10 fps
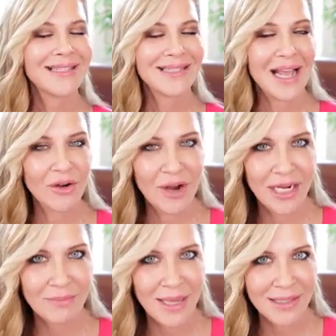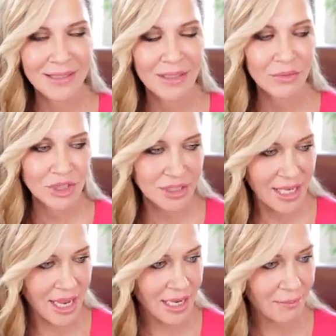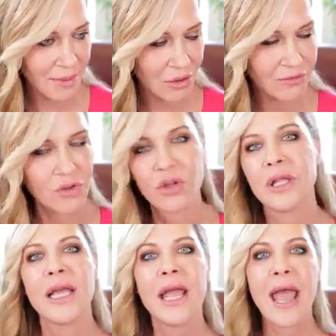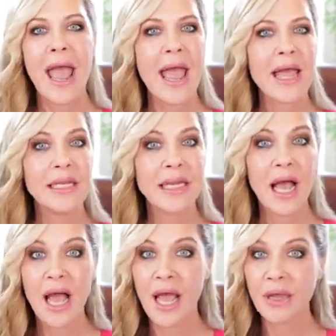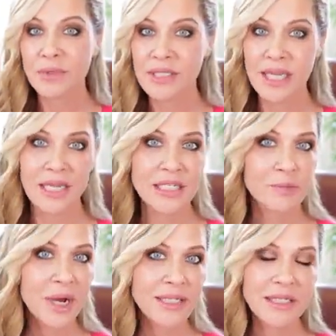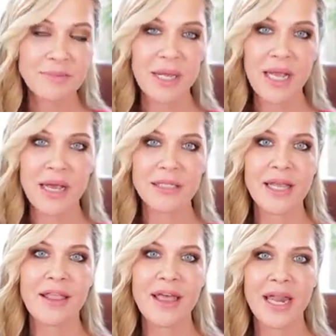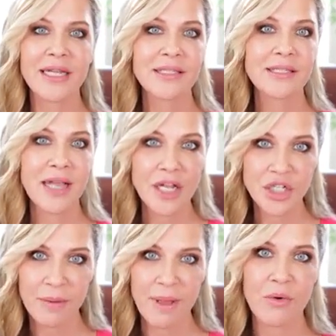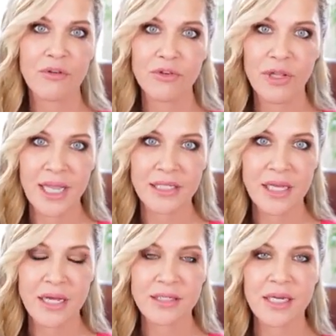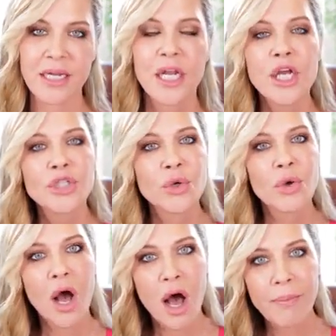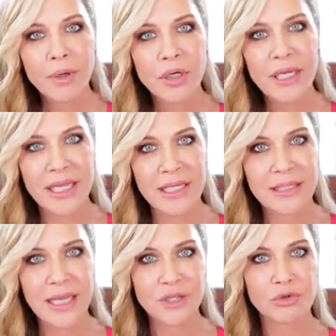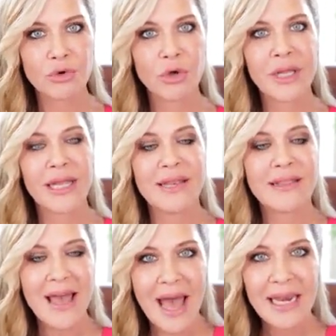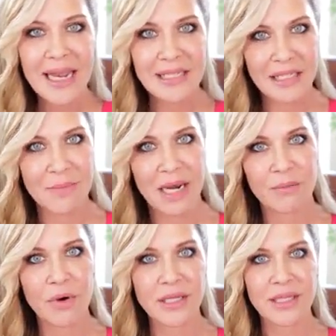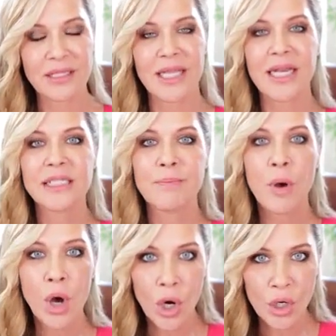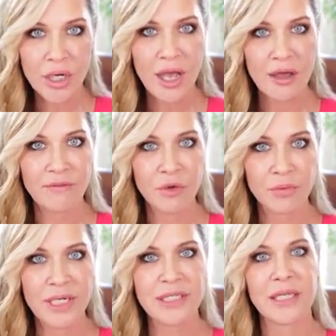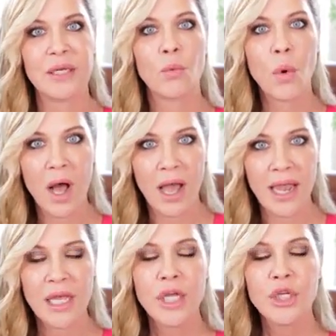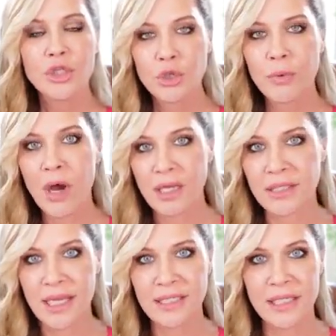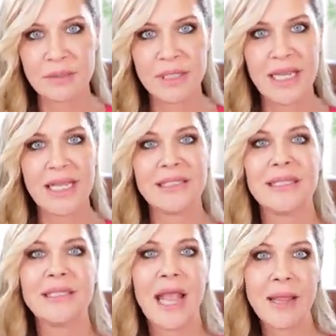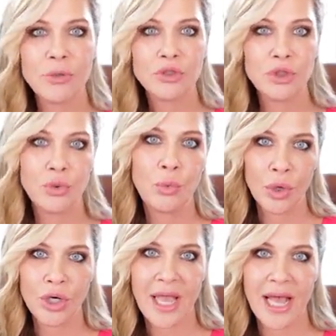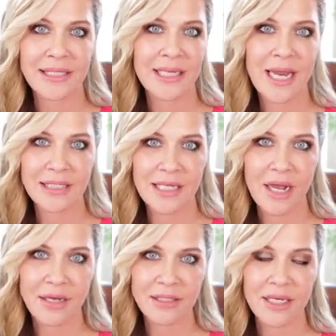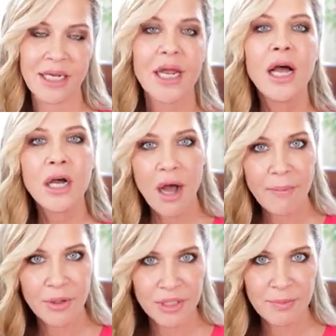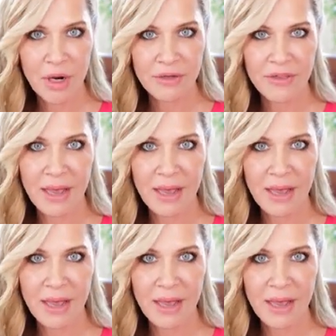saccharide mist, which is a mouthful, and I was singing its praises because that is such a powerful antioxidant. So copper is integral in that enzymatic process. It is part of the reason why superoxide dismutase is able to work as an antioxidant. Copper is part of